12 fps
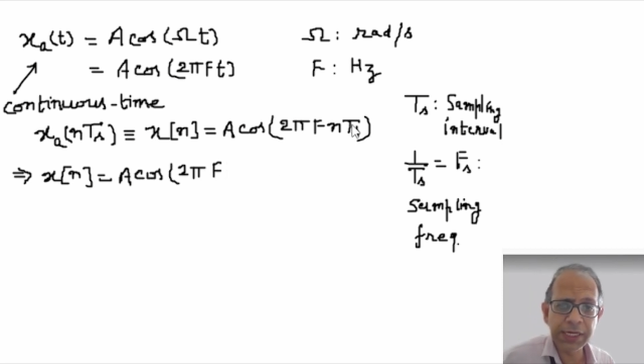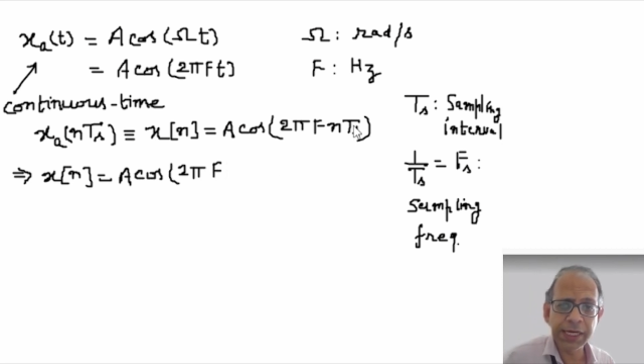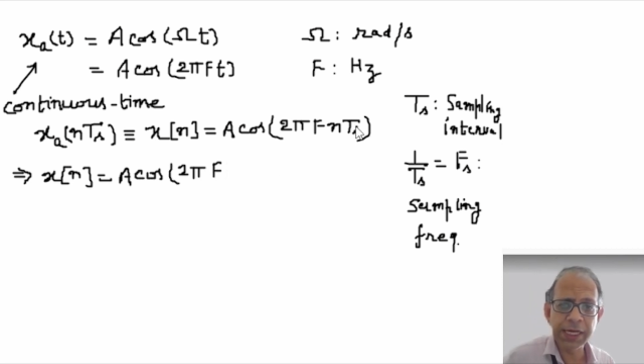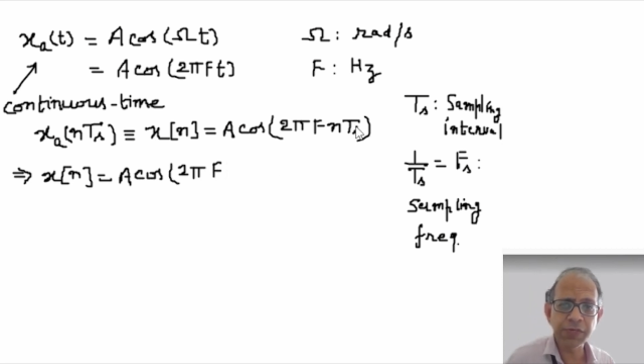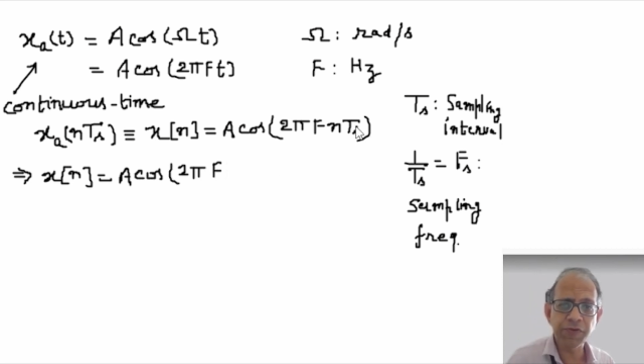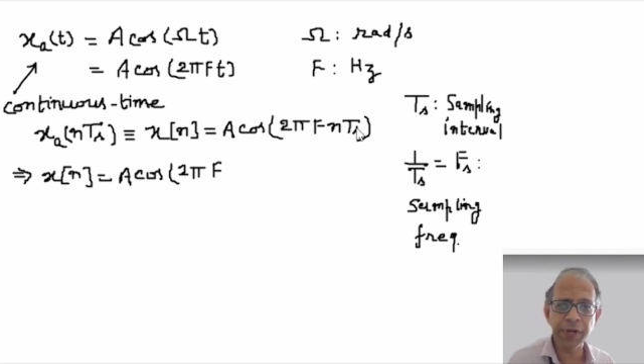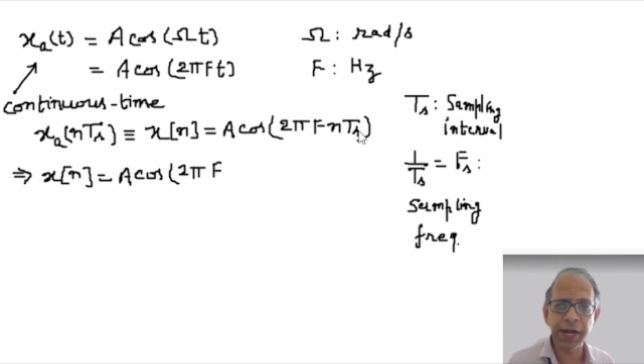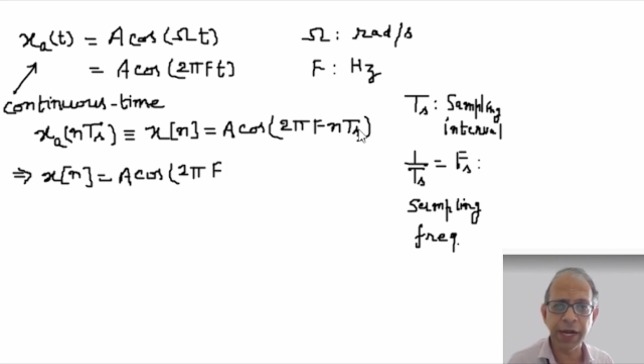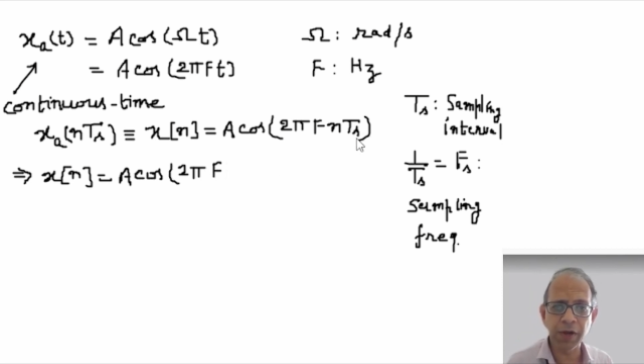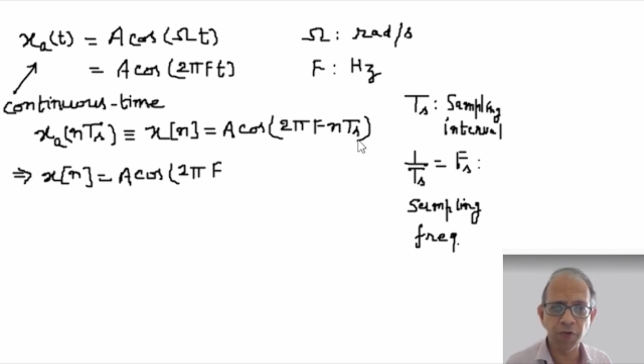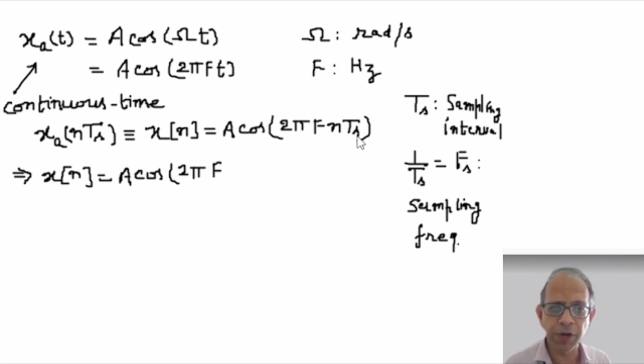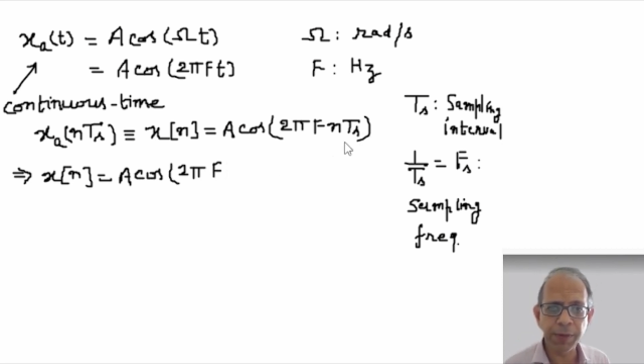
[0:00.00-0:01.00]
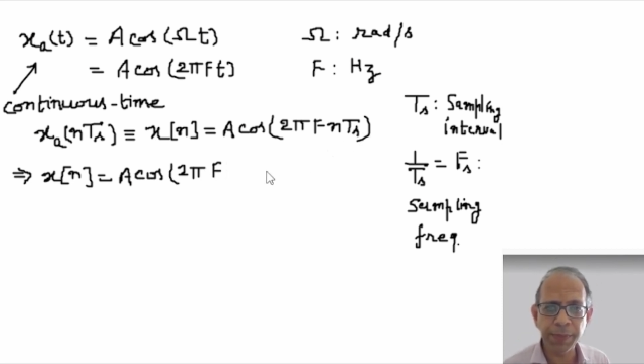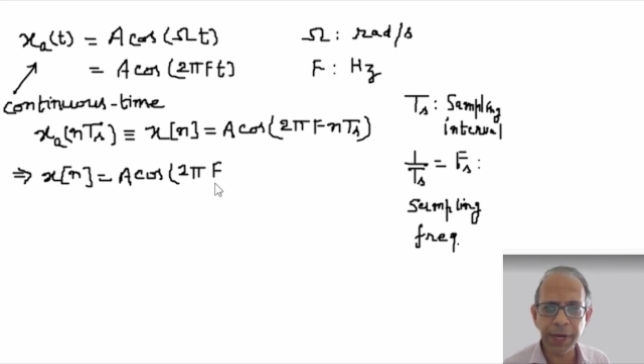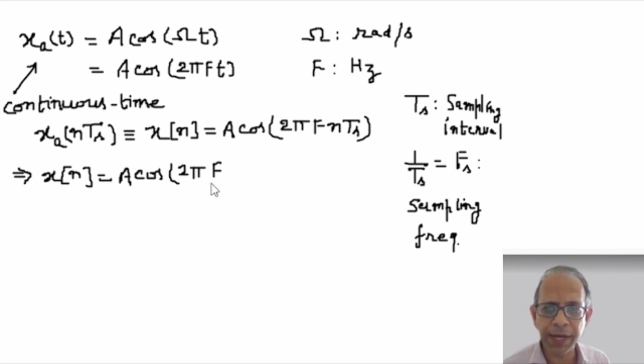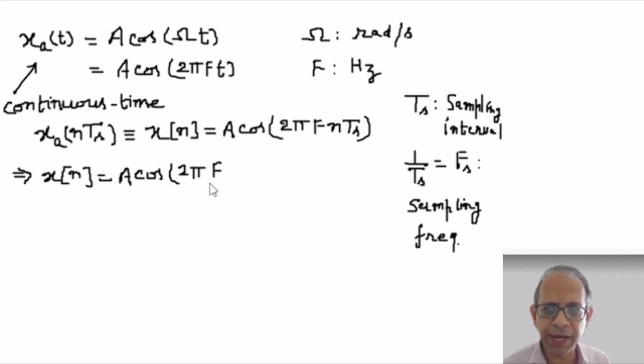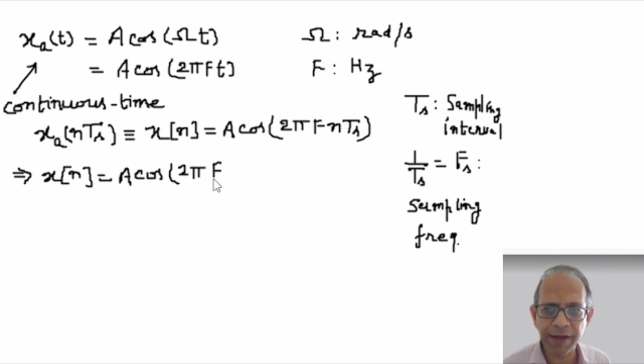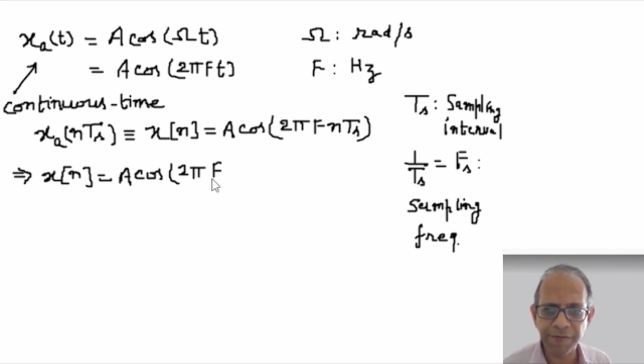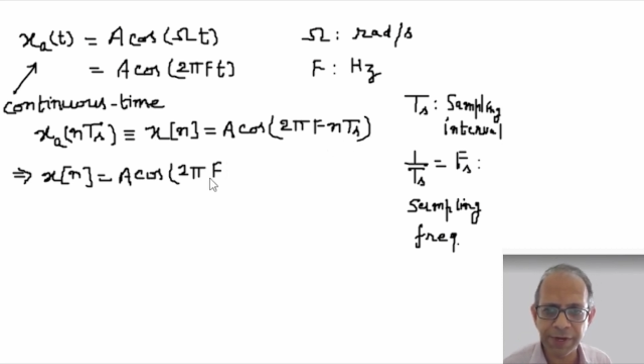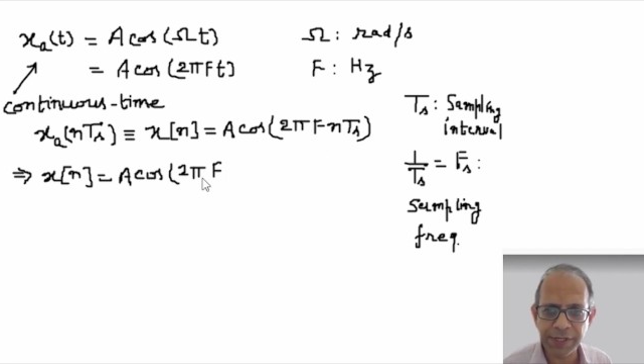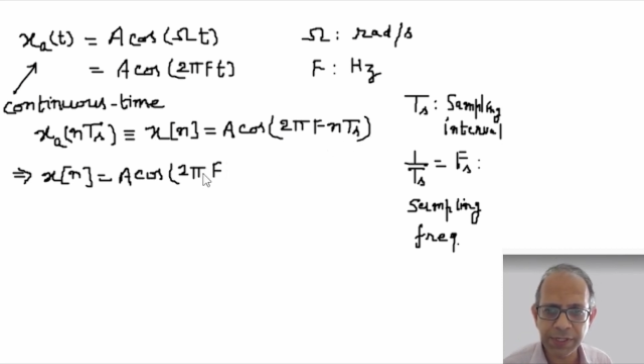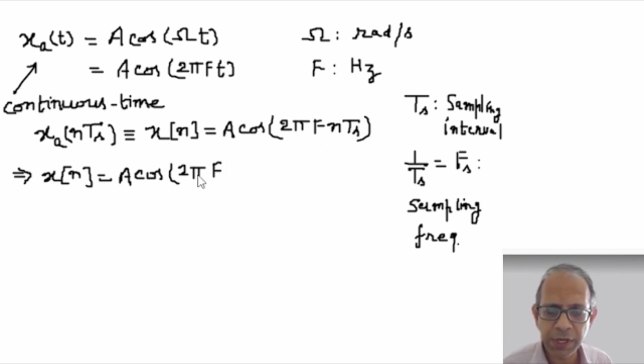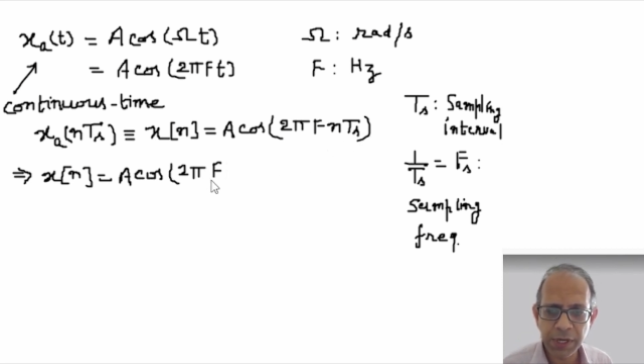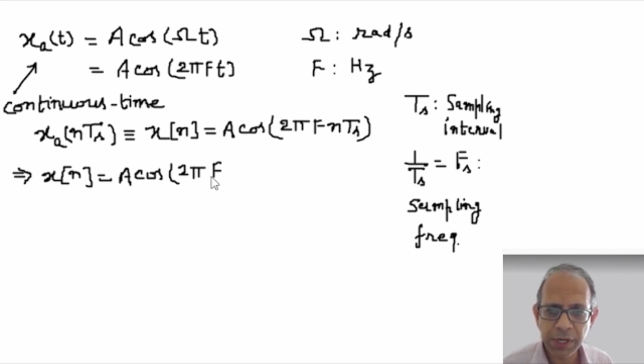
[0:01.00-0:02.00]
ts we write 1 by
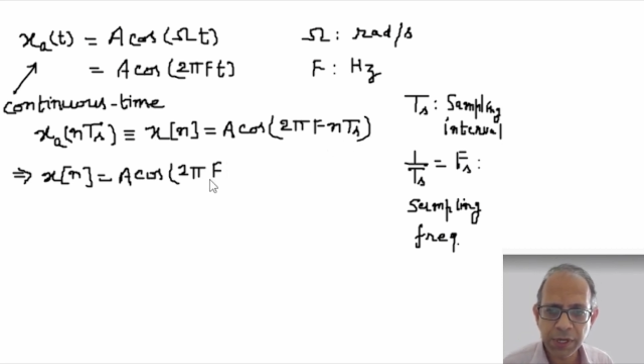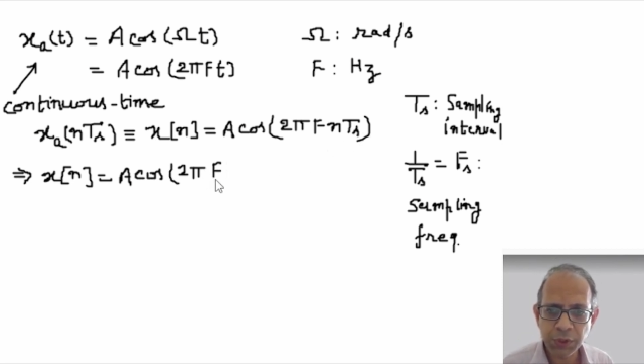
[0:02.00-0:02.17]
fs,